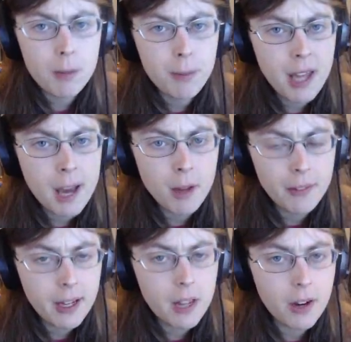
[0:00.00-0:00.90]
p.m., on
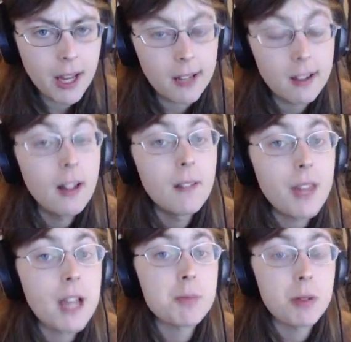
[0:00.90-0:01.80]
the other hand,
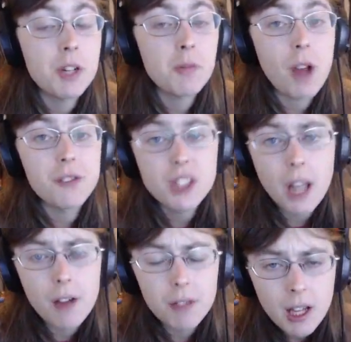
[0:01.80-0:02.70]
that's pretty rough
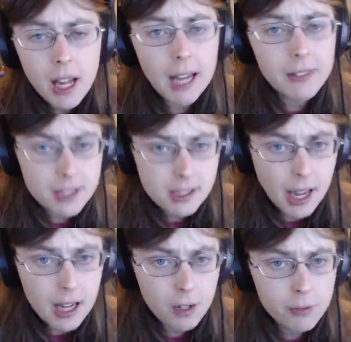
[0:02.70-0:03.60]
stuff in the
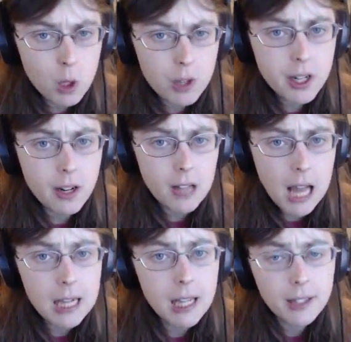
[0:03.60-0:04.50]
state of North
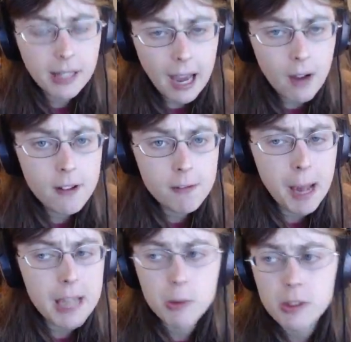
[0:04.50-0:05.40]
Carolina and the county of
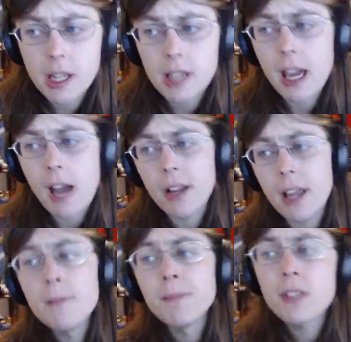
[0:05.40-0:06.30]
Pasquotank
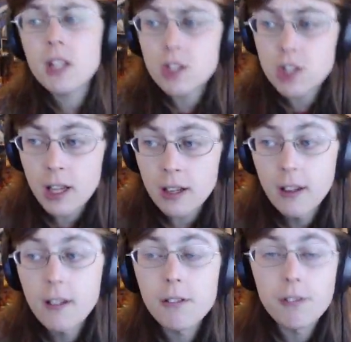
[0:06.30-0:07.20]
County. This shit
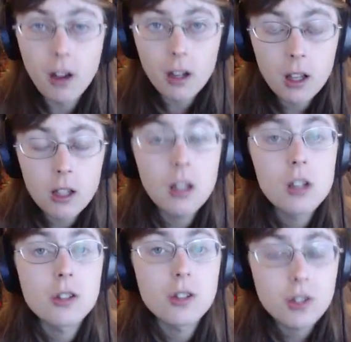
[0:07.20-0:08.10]
fucking
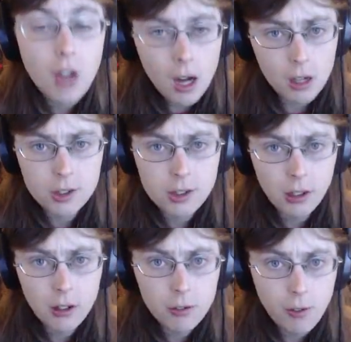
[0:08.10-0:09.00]
sucks,
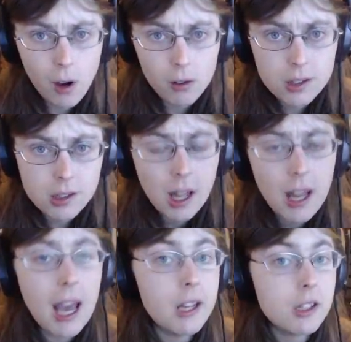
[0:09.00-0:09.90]
folks.
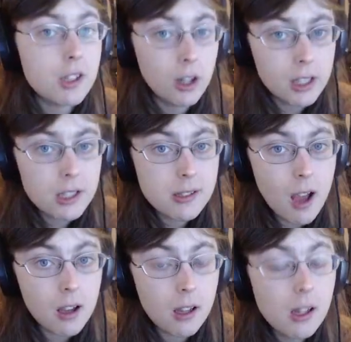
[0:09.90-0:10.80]
And it's gonna
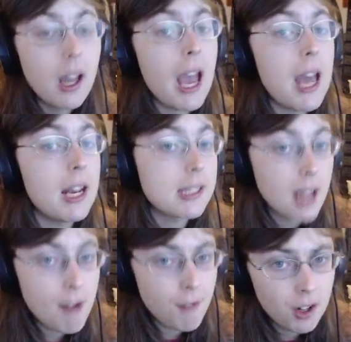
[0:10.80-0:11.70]
suck, and it's
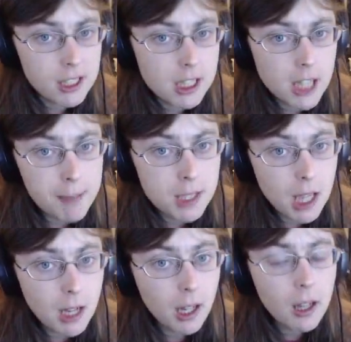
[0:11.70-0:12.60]
never gonna stop
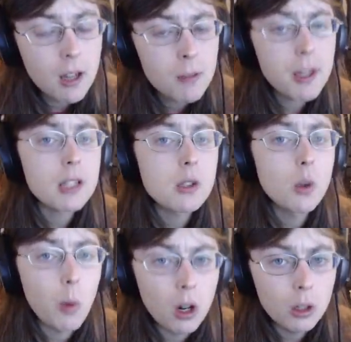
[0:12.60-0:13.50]
sucking, because the
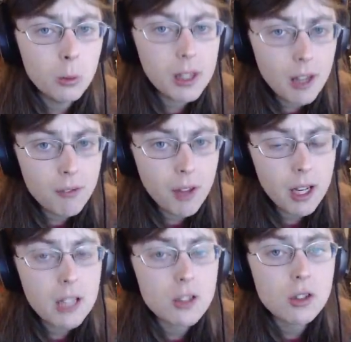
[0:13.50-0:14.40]
world we live in
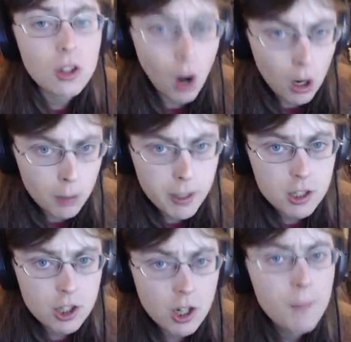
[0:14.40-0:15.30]
is
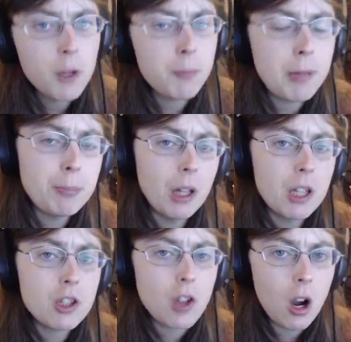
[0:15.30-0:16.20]
garbage. The people
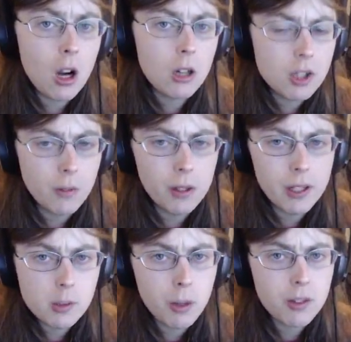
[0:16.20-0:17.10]
in charge of
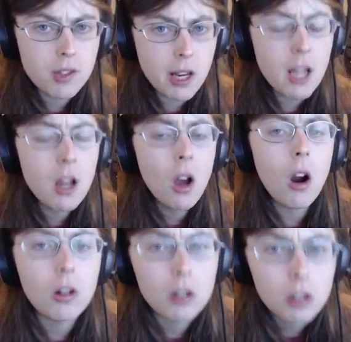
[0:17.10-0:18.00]
Elizabeth City
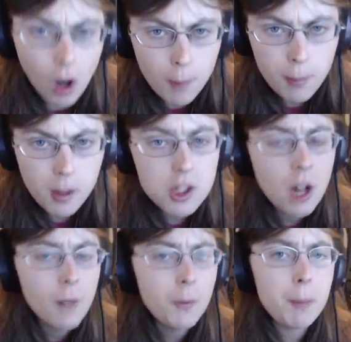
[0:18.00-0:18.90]
are garbage.
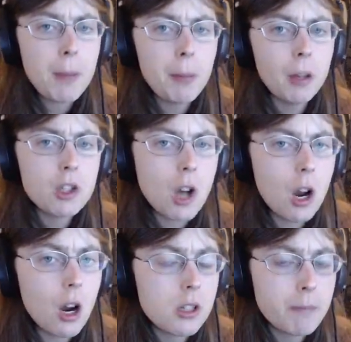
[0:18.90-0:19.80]
The people in
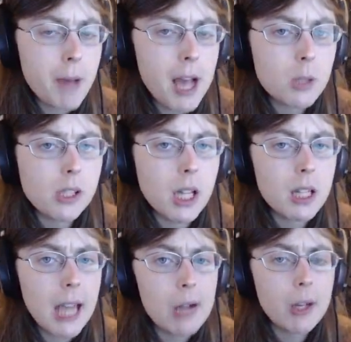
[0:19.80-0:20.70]
charge of
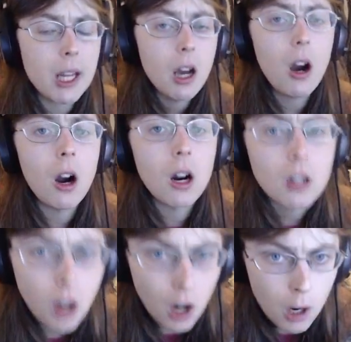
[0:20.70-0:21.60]
Pasquotank County are
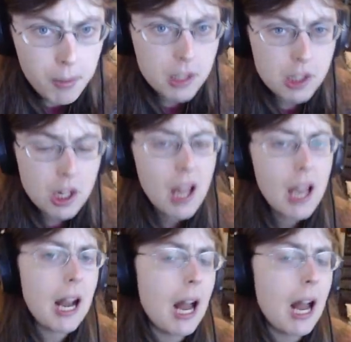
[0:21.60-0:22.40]
garbage. And